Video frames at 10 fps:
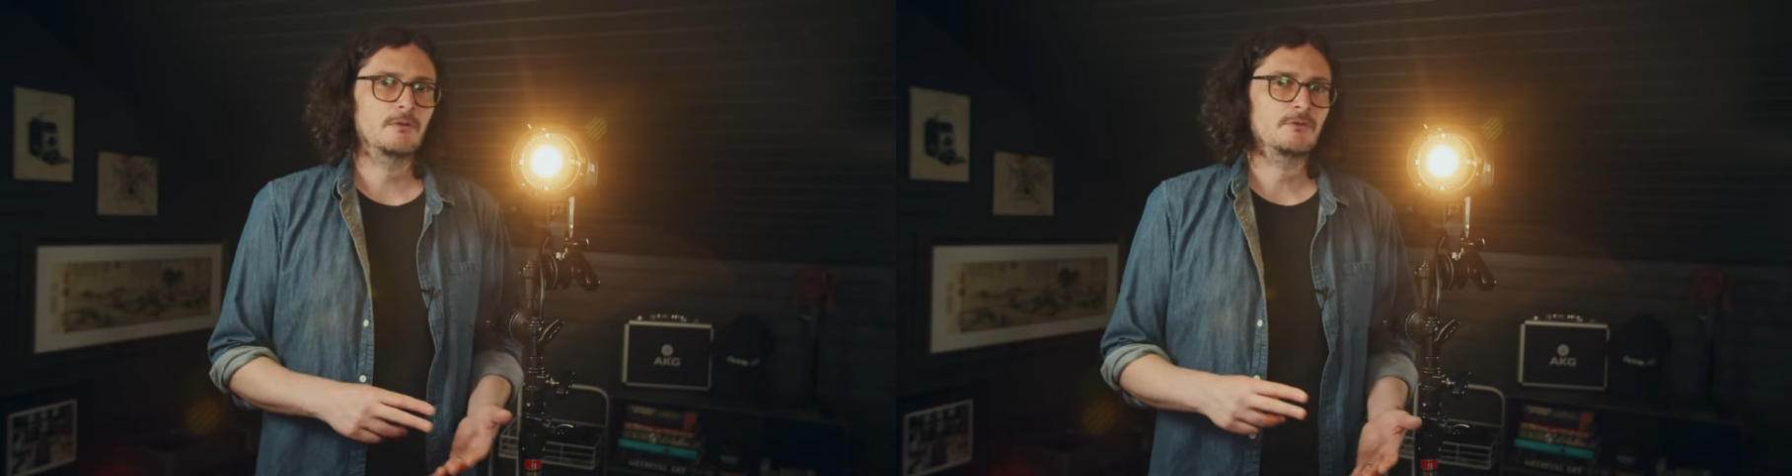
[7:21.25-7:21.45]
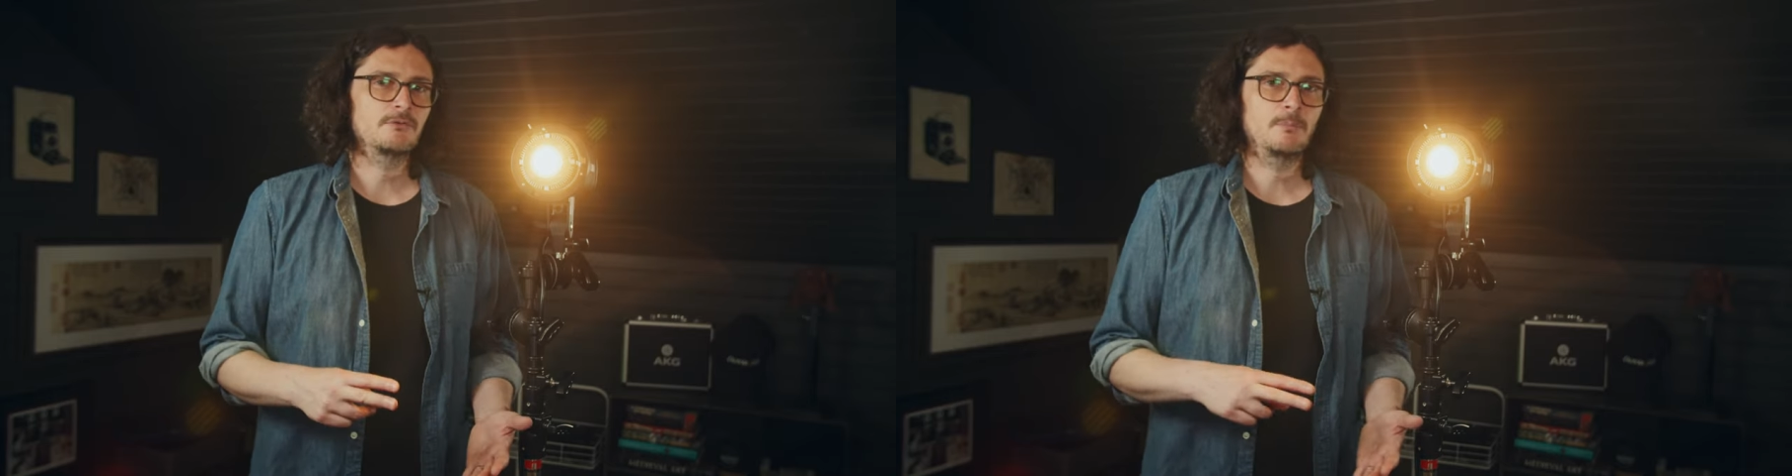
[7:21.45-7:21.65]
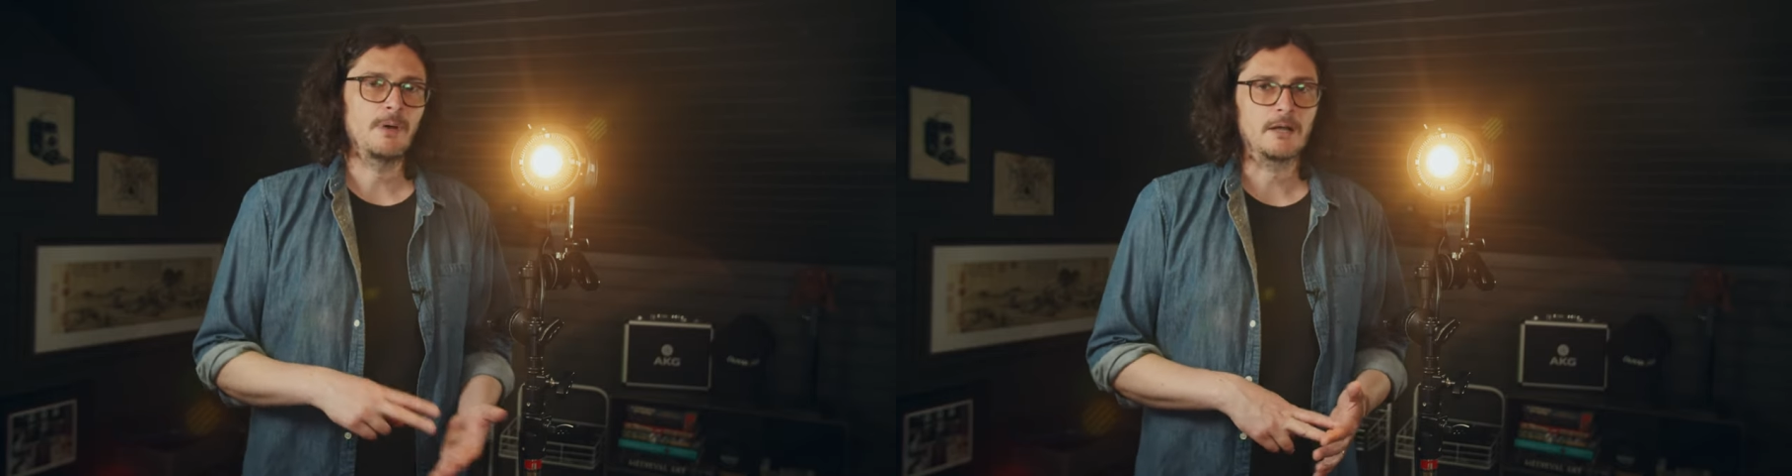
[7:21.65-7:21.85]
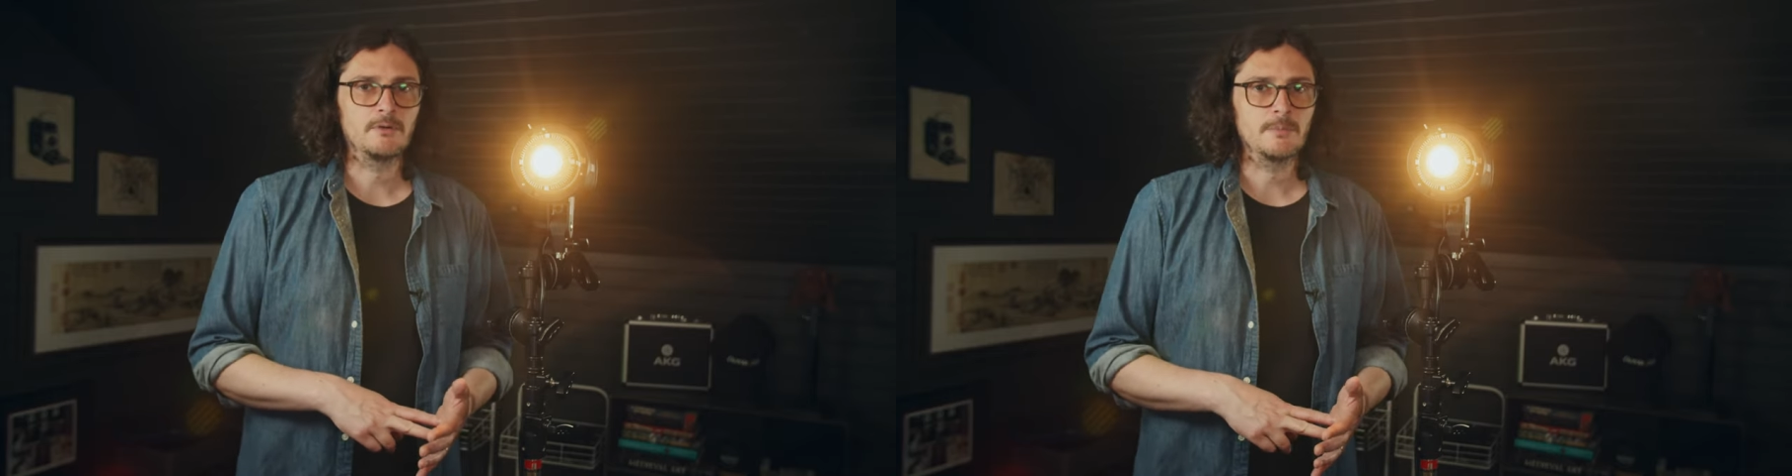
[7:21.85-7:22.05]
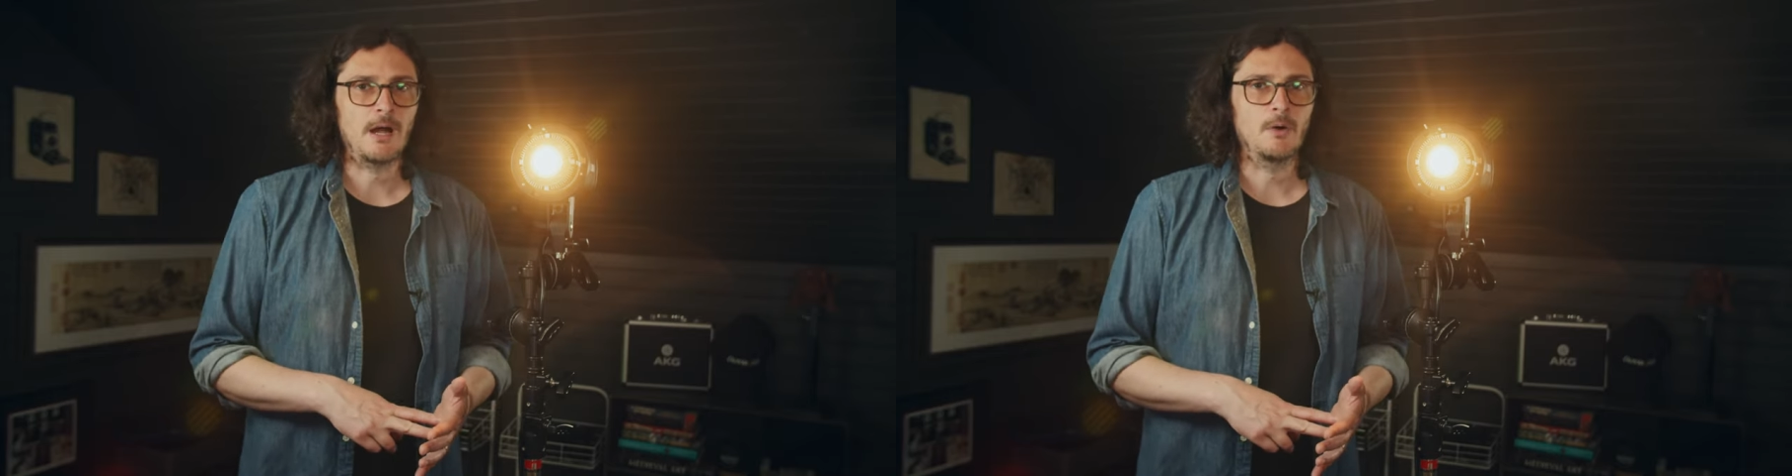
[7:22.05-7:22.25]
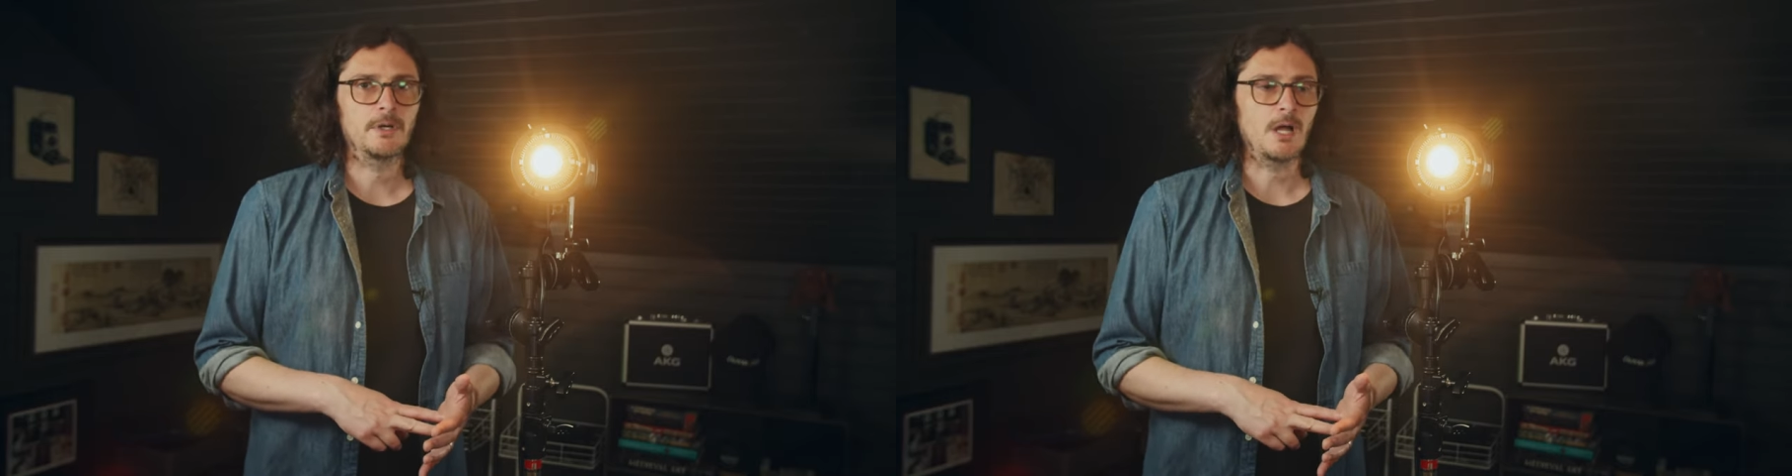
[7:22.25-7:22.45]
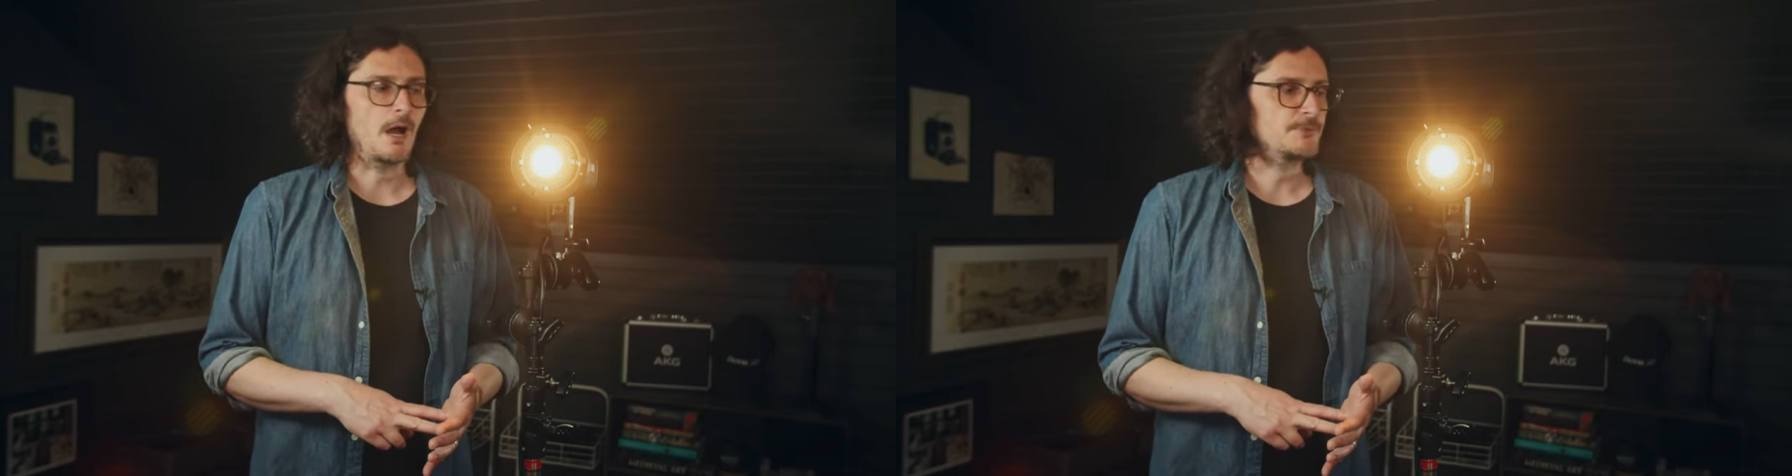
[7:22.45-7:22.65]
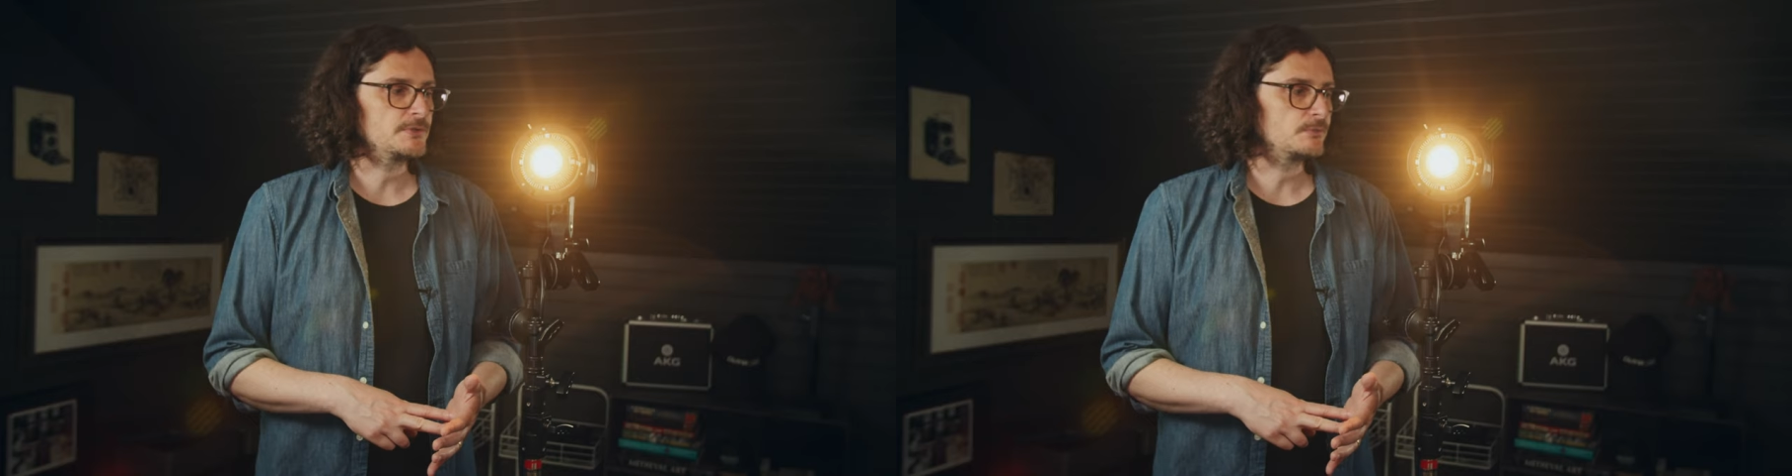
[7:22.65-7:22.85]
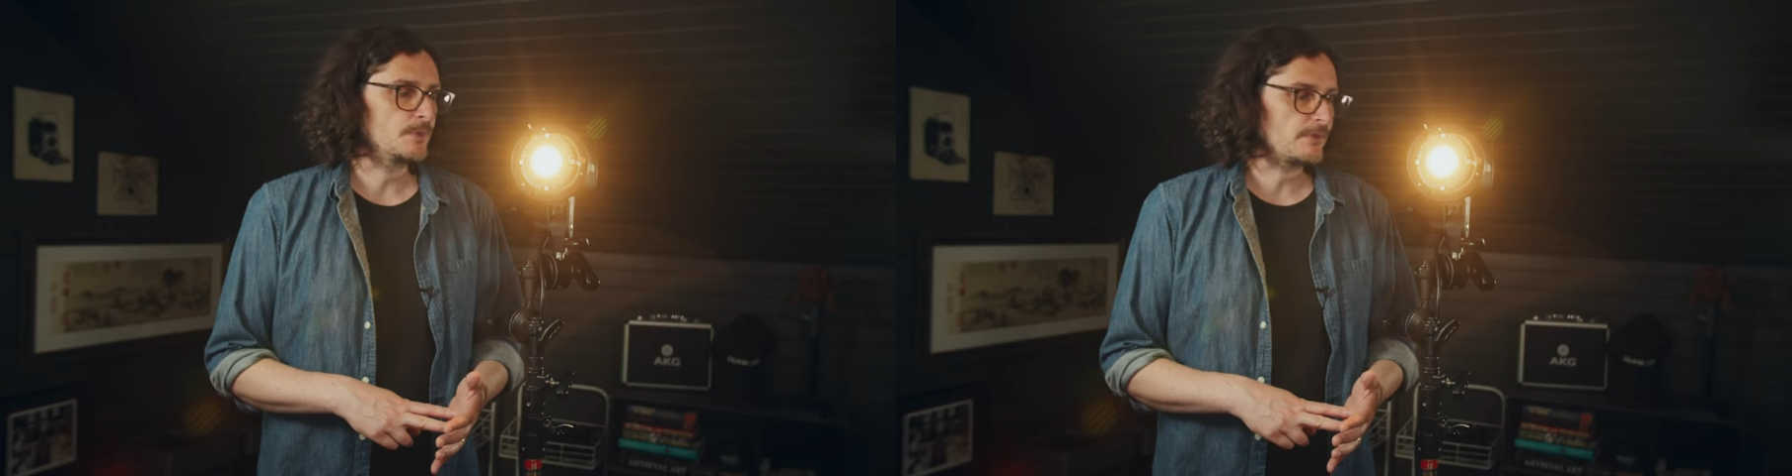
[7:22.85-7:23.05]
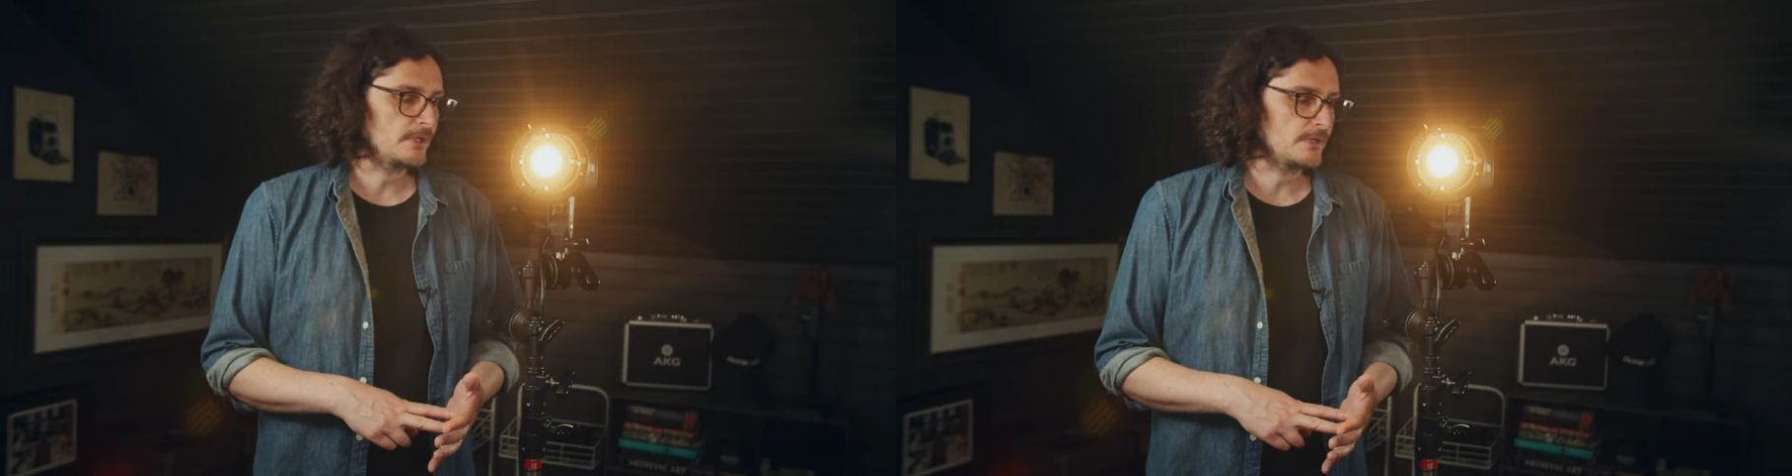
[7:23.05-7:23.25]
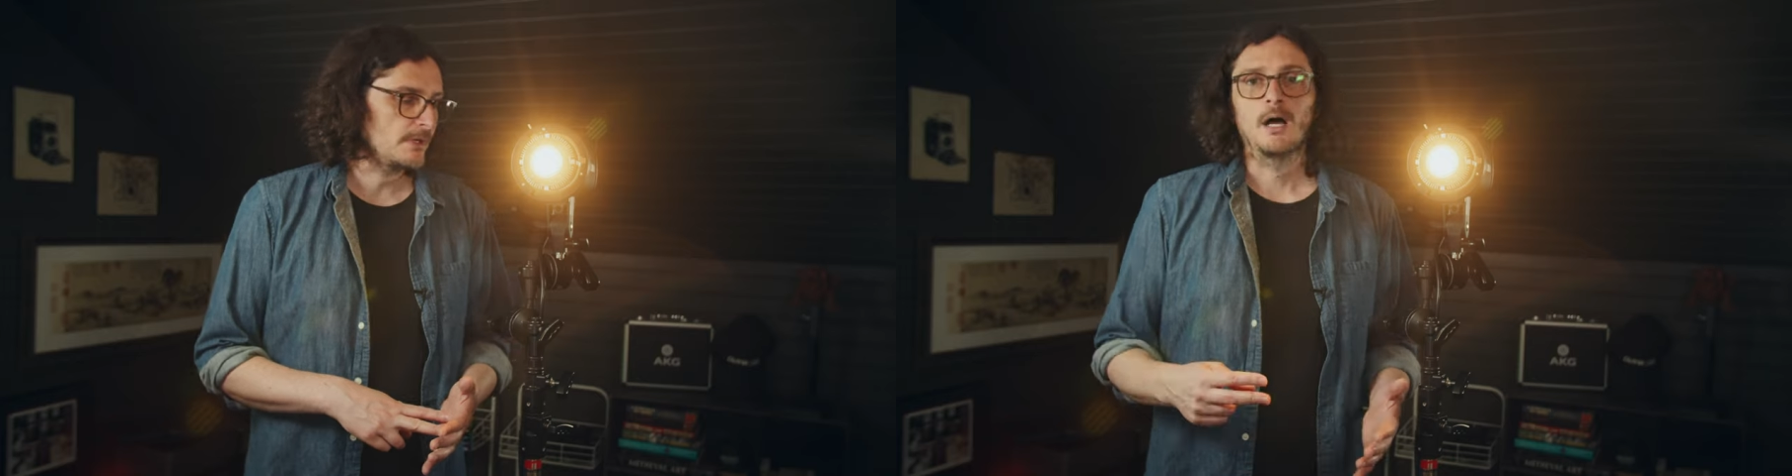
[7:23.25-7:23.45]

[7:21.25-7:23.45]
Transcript: There's no battery powering options with it.